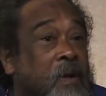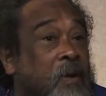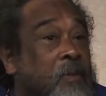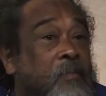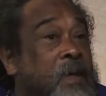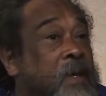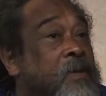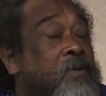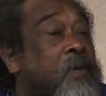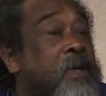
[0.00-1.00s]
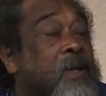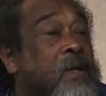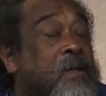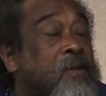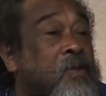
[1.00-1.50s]
other beings who are
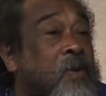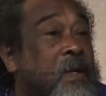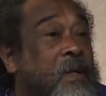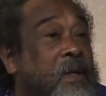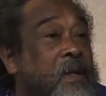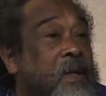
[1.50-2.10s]
here and so on.